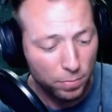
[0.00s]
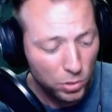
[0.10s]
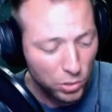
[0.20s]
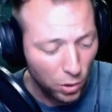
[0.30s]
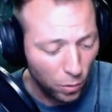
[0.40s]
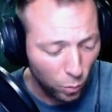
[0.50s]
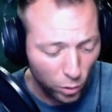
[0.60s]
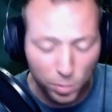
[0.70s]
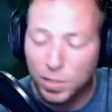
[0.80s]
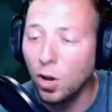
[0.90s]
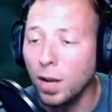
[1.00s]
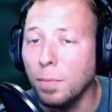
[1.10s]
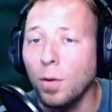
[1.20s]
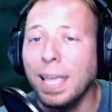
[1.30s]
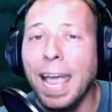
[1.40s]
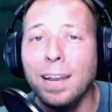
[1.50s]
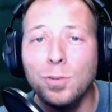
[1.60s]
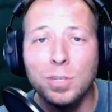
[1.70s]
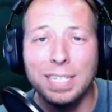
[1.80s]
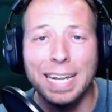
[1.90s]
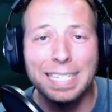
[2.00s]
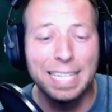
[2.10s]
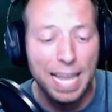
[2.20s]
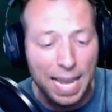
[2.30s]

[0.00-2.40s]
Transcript: So we're going to be talking about candlesticks